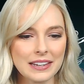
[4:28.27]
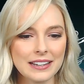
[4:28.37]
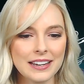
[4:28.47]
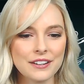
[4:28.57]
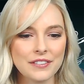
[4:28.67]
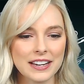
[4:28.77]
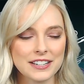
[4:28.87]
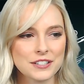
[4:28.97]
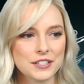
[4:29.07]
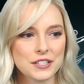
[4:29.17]
If I
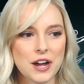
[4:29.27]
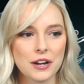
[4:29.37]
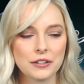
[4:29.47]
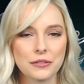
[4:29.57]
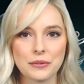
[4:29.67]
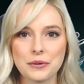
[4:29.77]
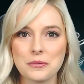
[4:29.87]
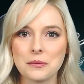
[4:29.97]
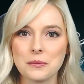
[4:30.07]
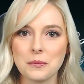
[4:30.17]
can just talk
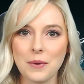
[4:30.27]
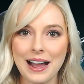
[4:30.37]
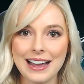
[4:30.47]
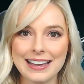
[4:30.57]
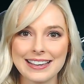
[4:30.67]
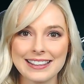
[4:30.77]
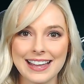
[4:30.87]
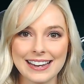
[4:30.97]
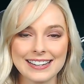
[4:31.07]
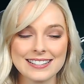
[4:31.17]
through why
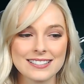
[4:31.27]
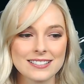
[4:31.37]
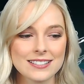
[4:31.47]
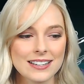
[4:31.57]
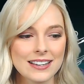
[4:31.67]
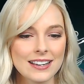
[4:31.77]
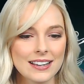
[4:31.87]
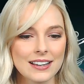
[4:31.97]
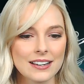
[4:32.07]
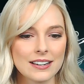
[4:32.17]
that is,
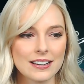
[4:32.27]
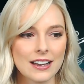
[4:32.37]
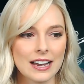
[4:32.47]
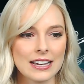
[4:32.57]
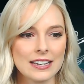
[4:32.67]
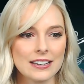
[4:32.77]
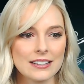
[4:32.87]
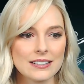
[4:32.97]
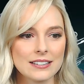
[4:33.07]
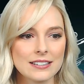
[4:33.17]
you
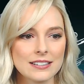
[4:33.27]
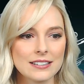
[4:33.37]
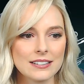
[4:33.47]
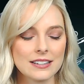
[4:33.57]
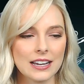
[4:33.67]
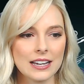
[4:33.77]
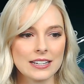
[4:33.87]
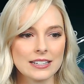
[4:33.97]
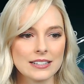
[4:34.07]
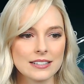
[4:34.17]

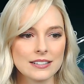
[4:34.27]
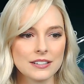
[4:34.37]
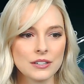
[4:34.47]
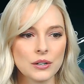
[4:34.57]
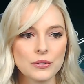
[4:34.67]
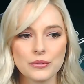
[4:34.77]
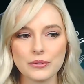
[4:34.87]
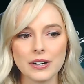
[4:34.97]
know,